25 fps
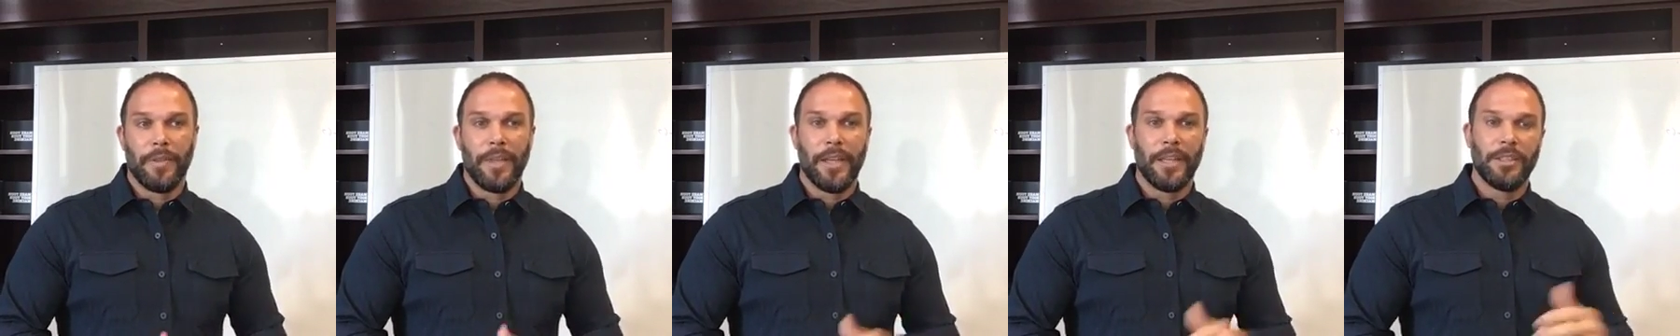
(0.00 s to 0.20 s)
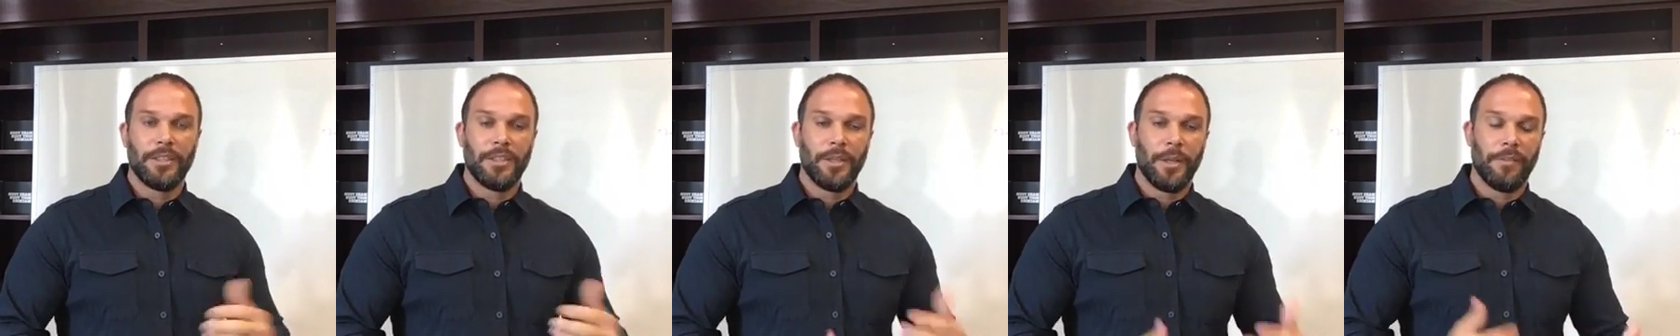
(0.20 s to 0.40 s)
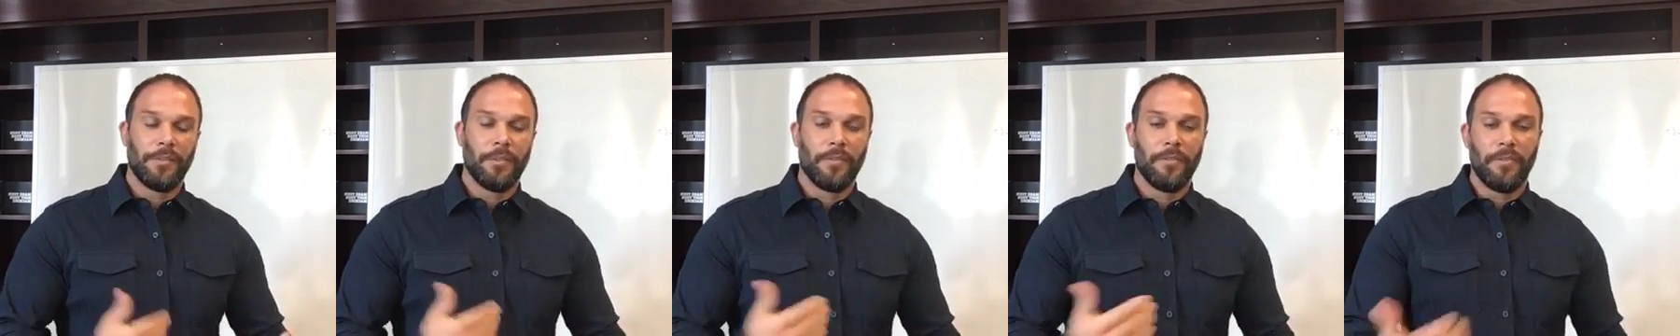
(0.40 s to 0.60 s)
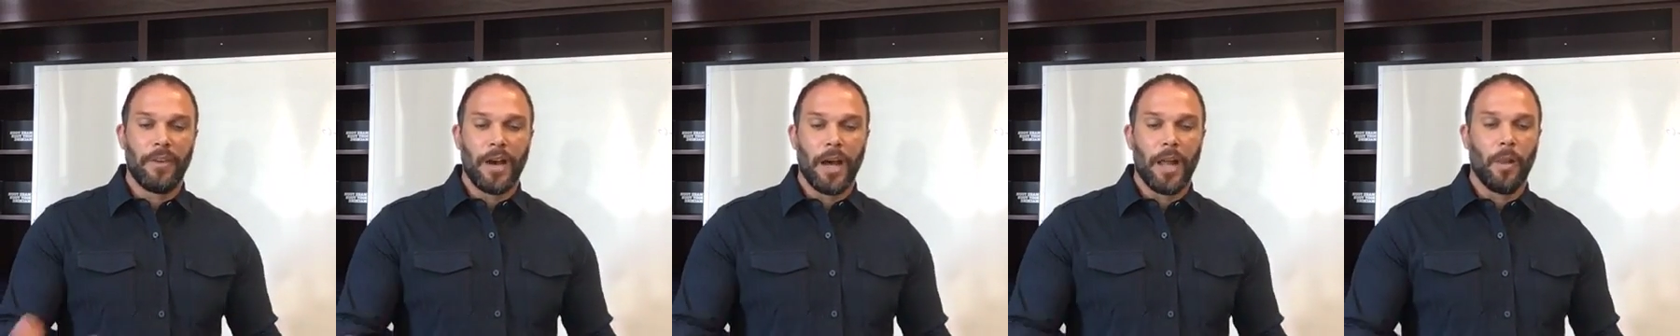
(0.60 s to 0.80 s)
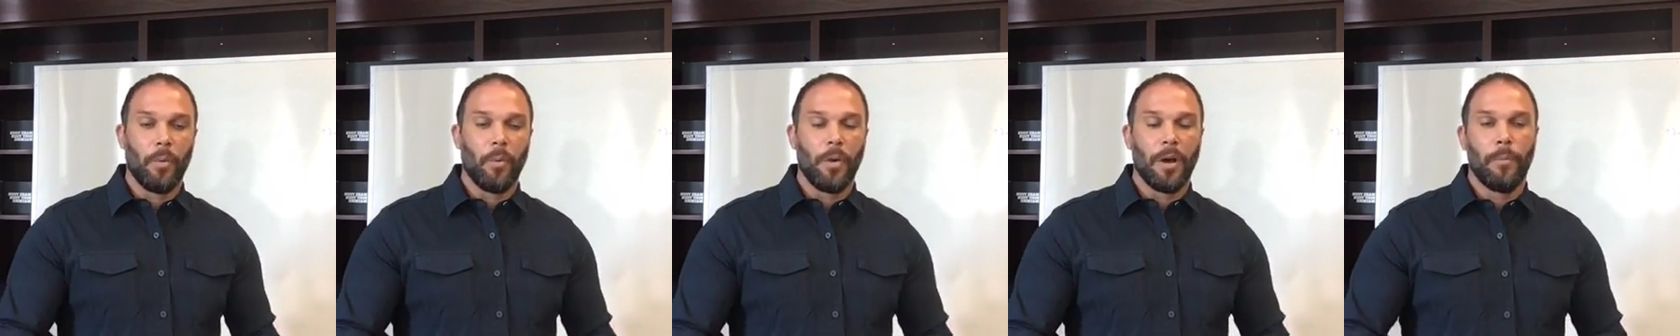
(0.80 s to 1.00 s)
And then she'd have to
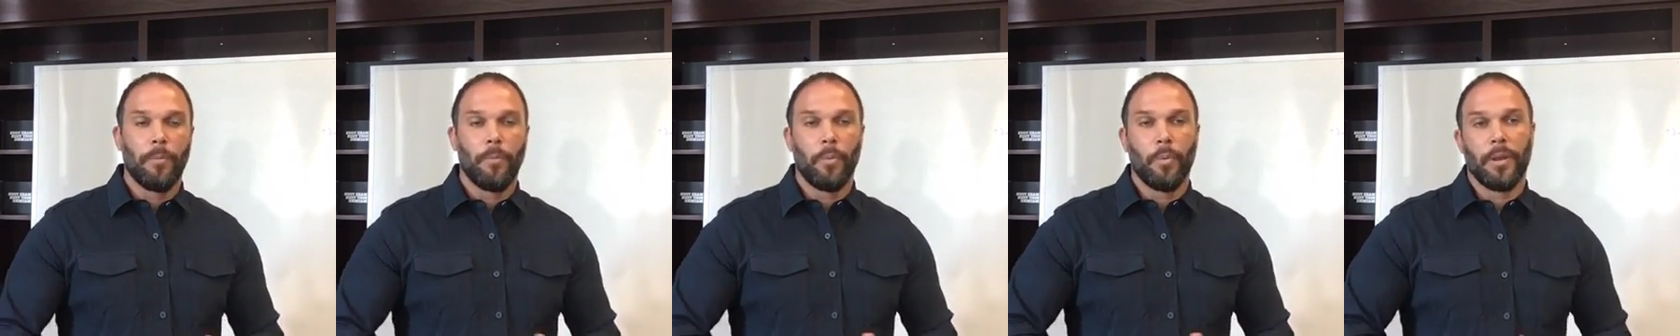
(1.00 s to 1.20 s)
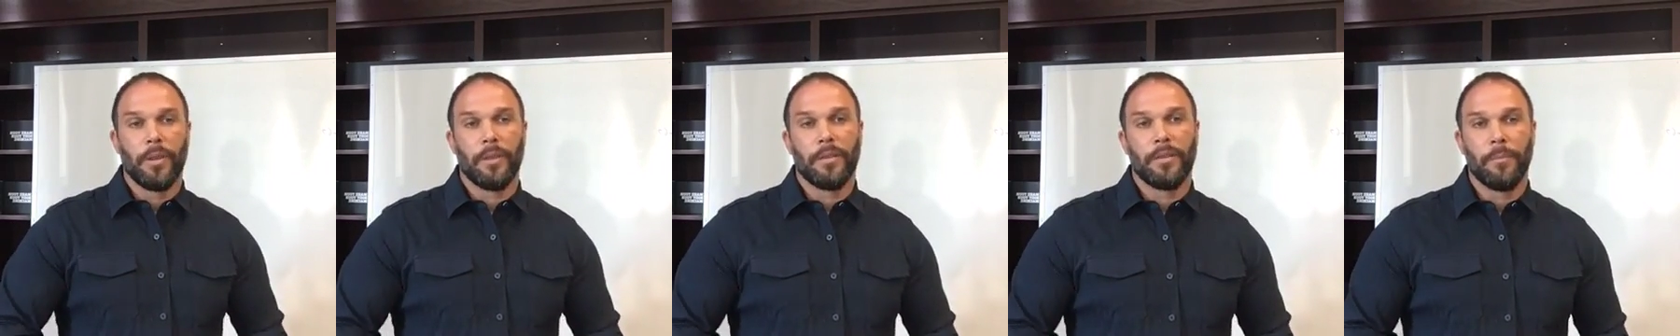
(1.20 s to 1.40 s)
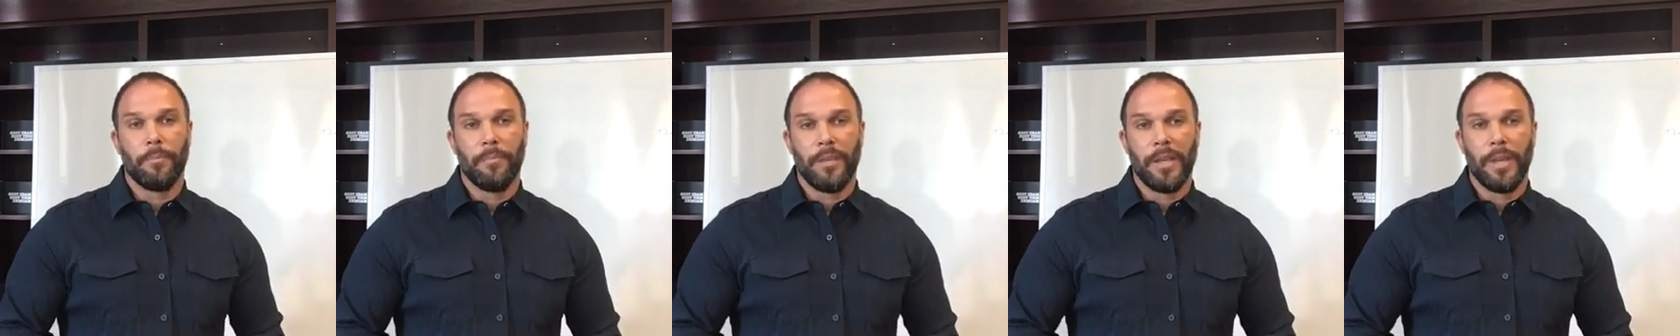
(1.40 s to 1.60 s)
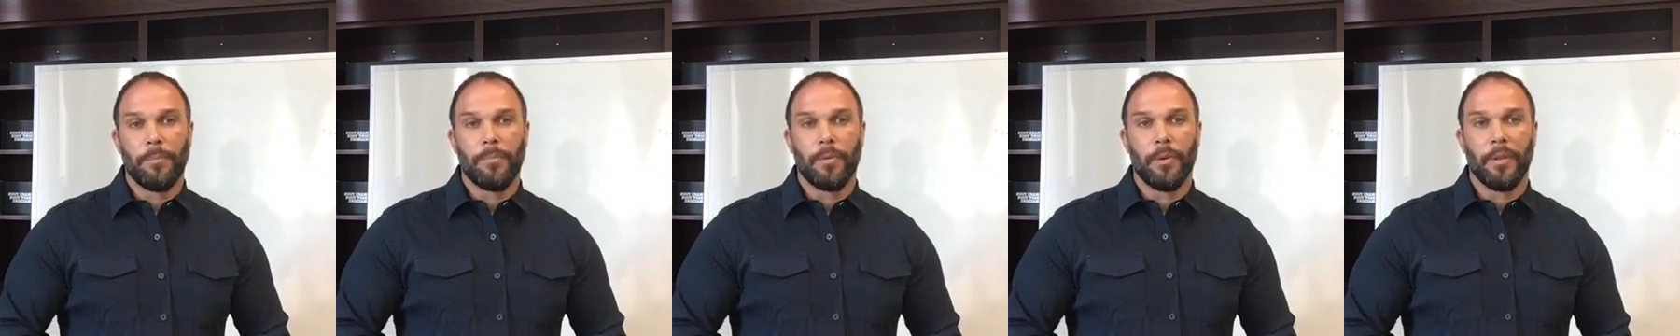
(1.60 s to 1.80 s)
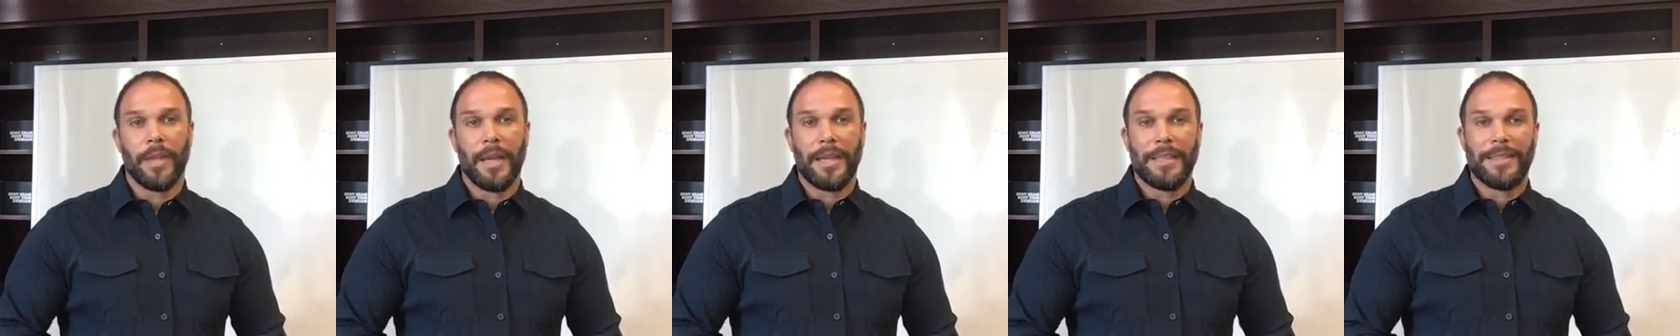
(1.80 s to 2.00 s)
follow up with the
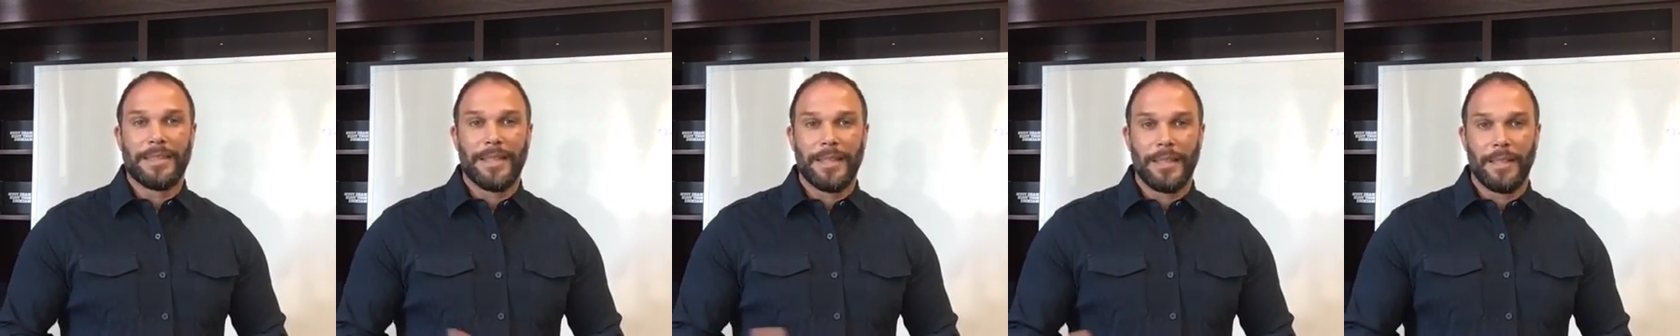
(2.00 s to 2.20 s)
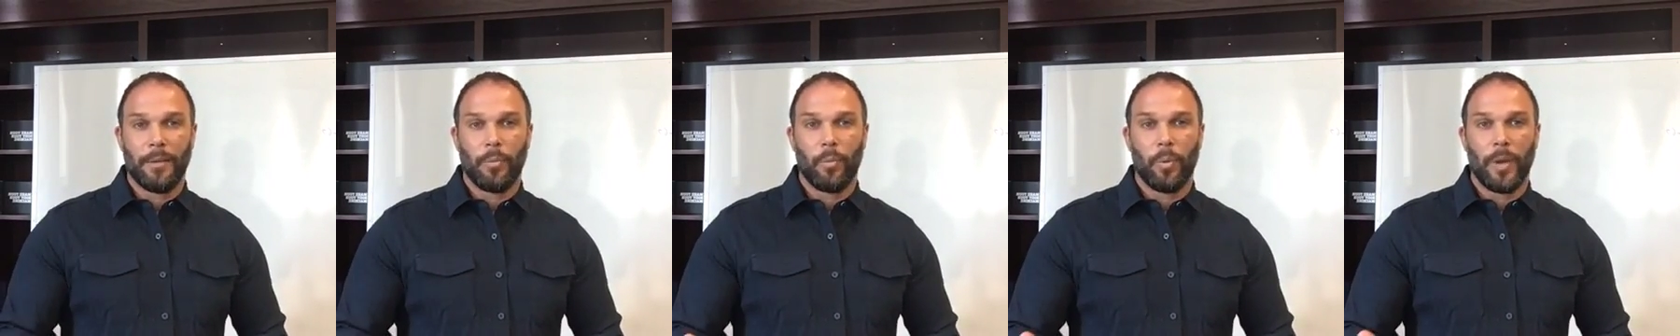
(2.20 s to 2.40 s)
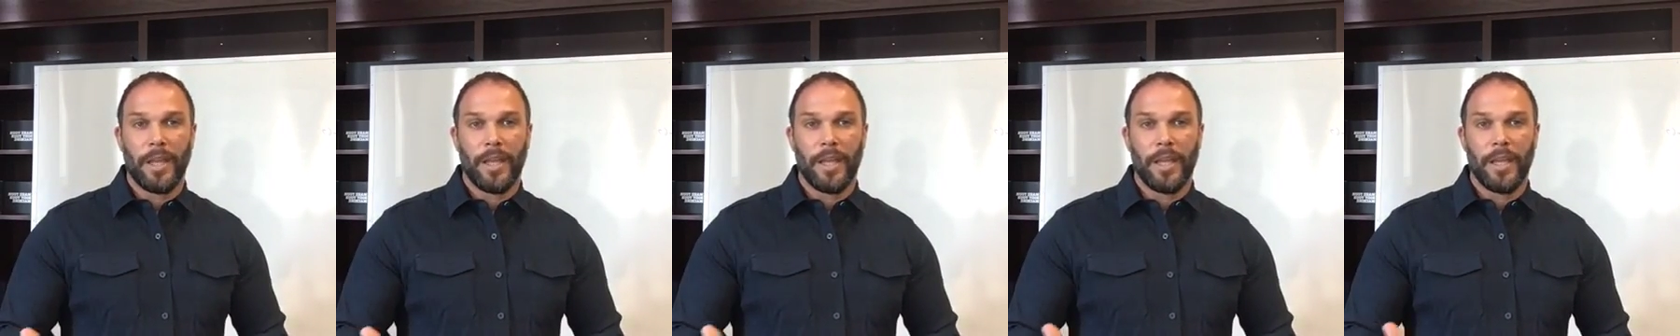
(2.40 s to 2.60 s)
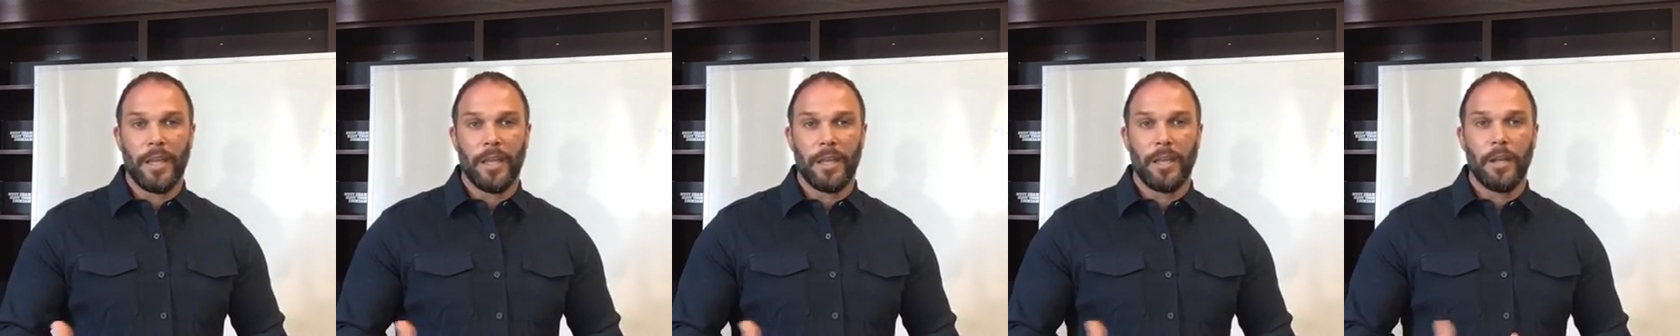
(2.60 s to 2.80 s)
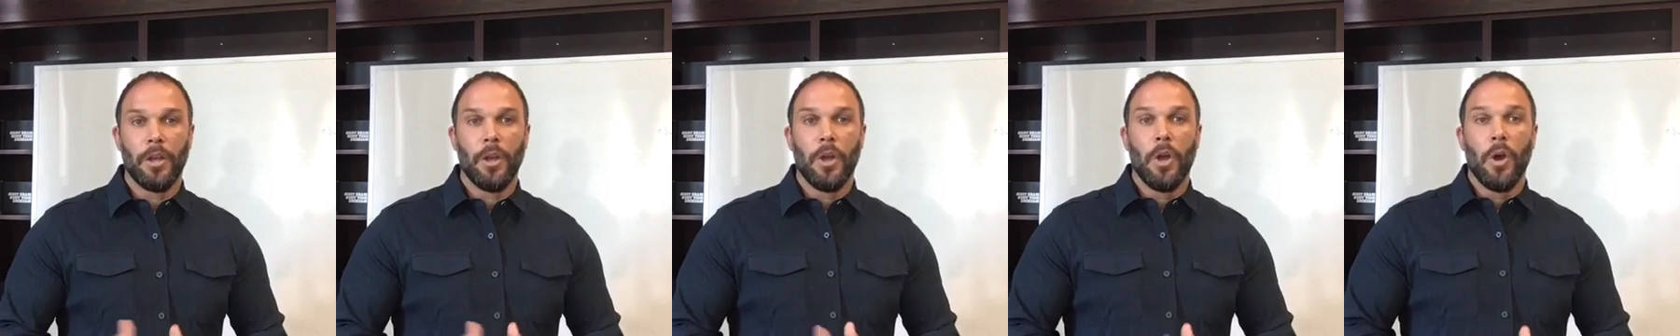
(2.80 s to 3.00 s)
people that didn't weigh
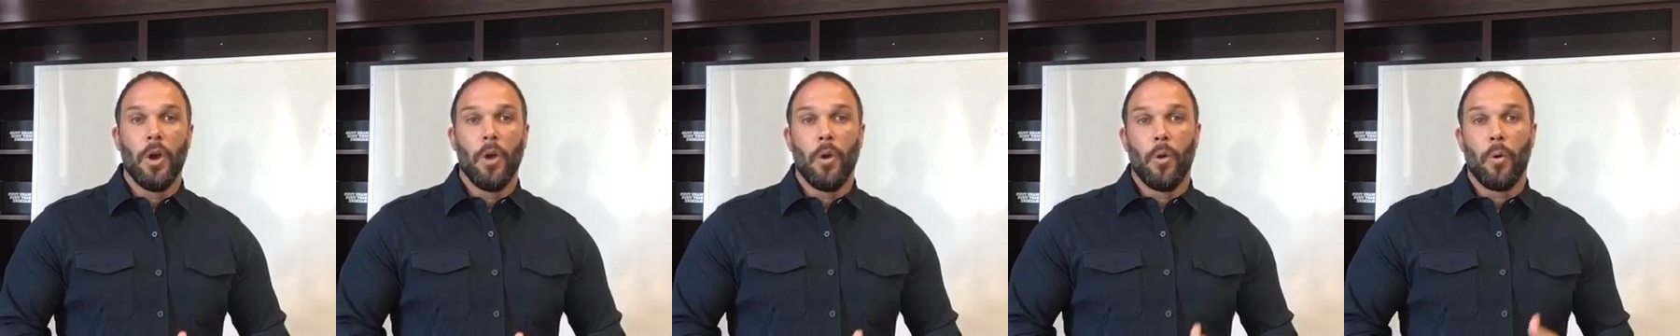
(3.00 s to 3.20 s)
in,